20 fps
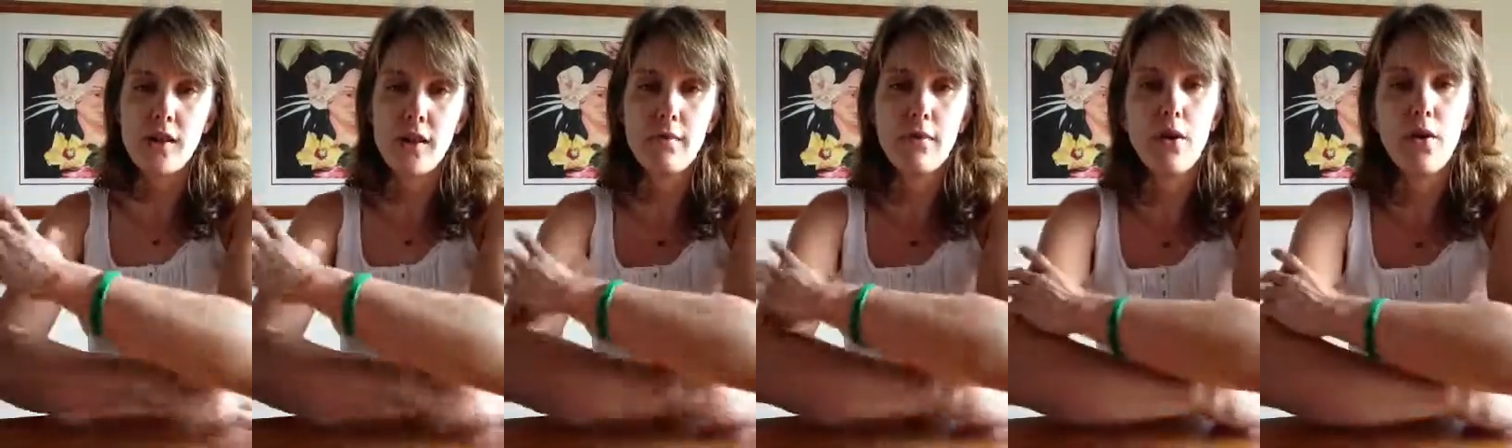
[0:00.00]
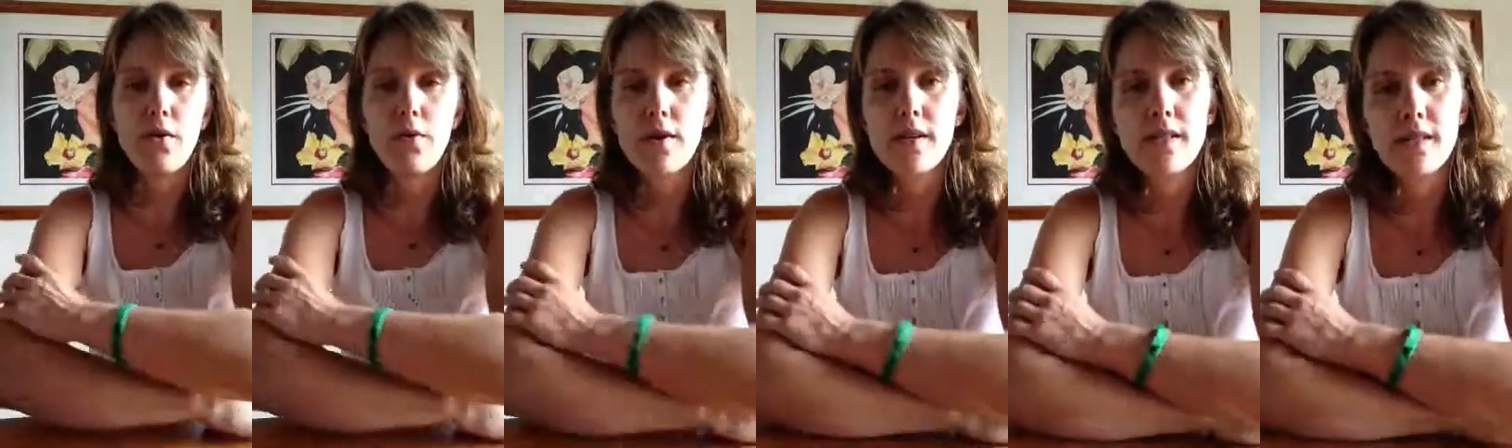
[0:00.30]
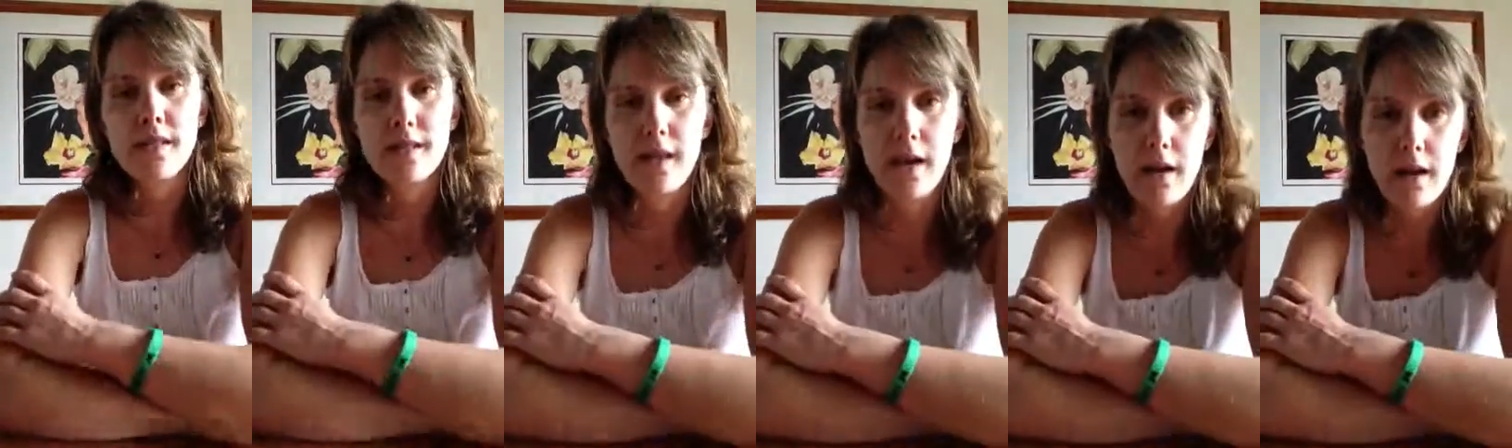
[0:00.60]
I'm always
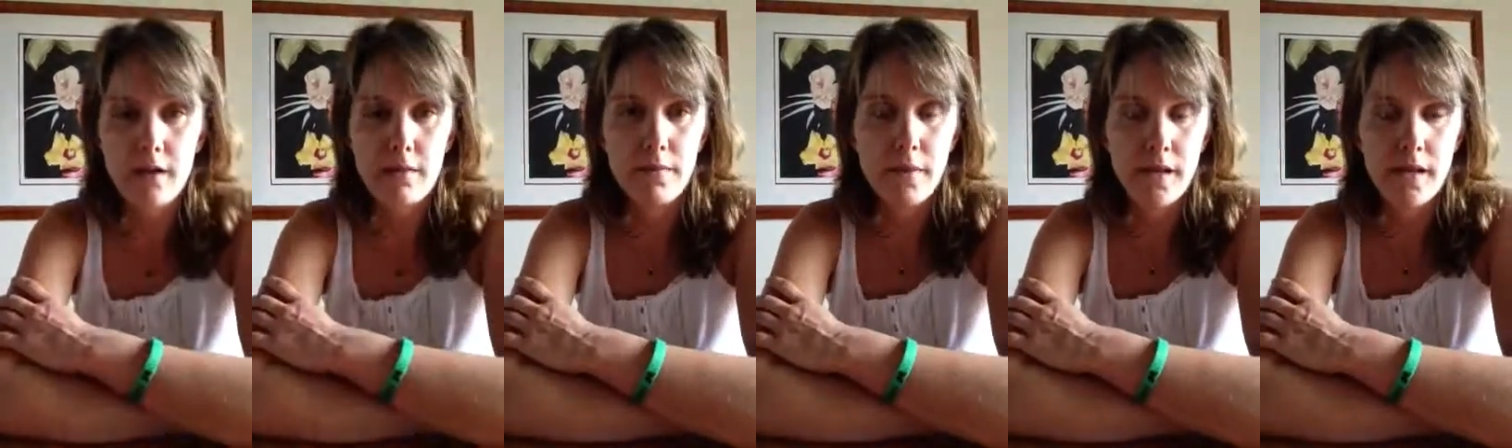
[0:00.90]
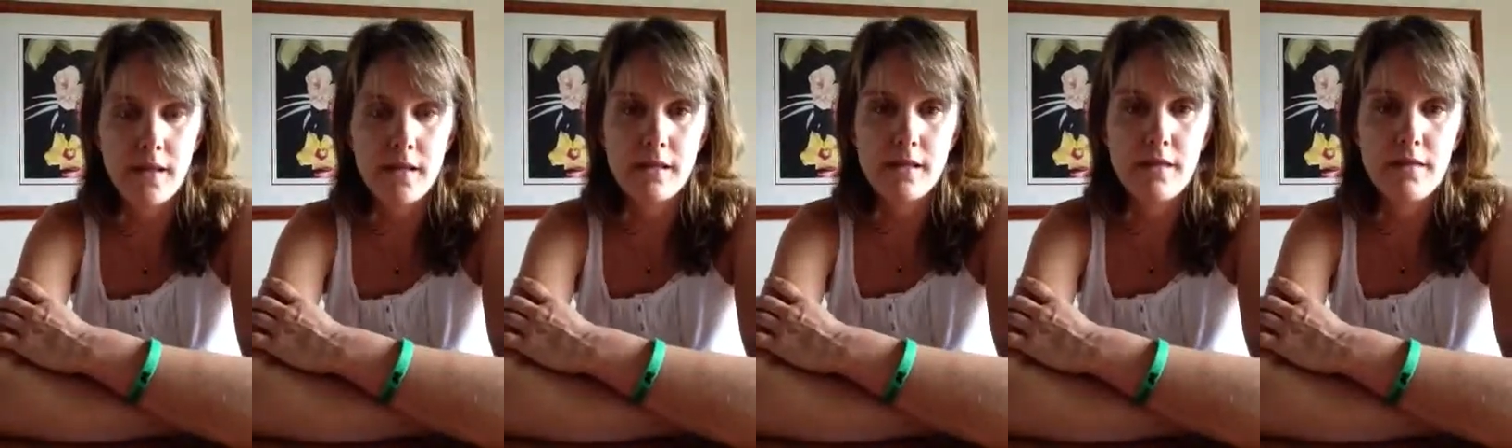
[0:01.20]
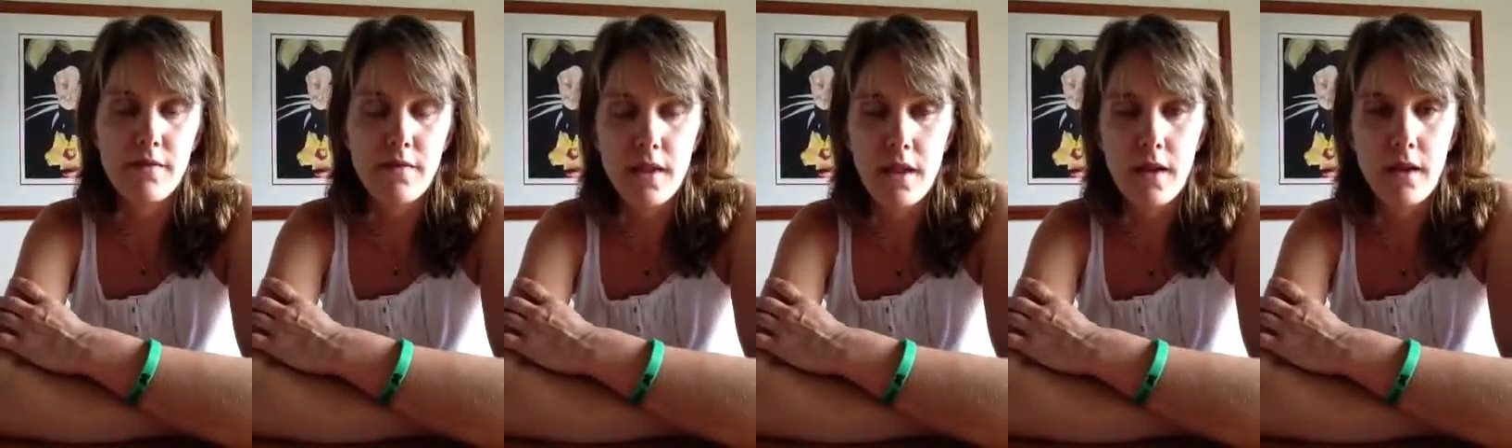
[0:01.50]
scared because
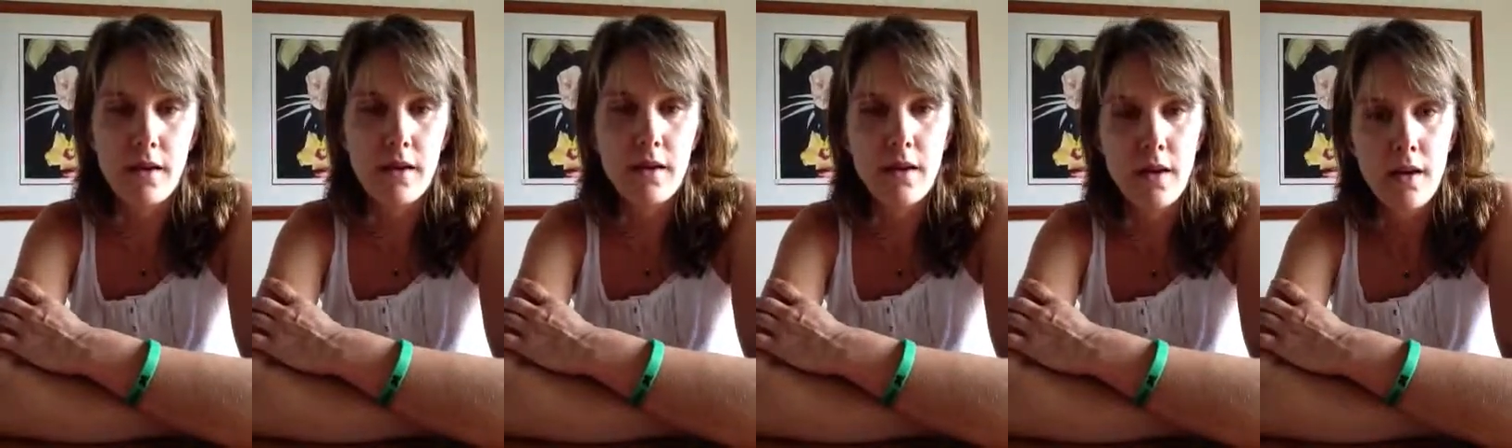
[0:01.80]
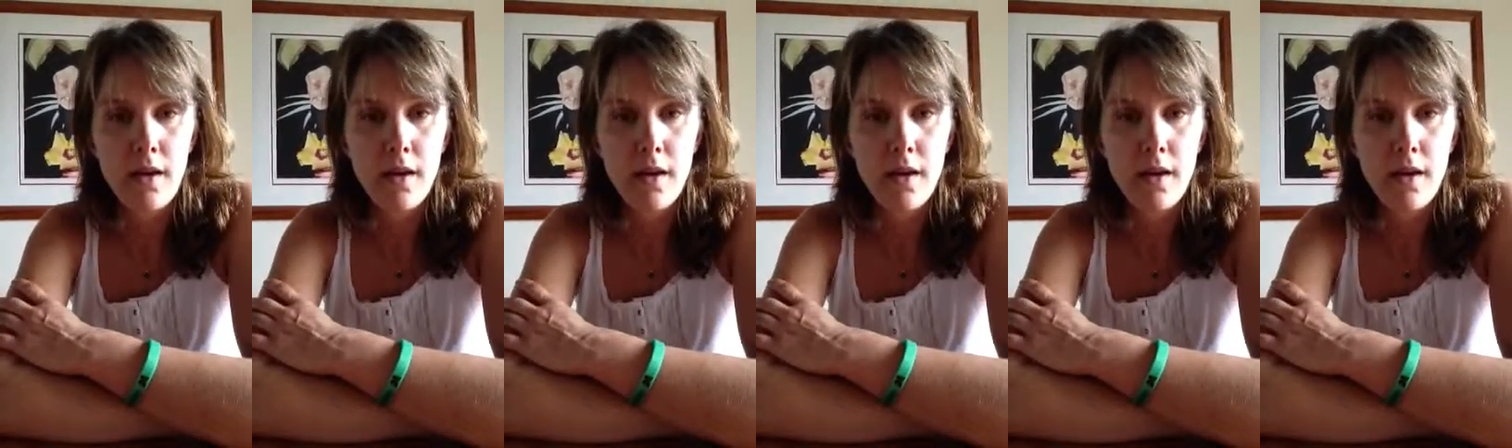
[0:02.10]
of the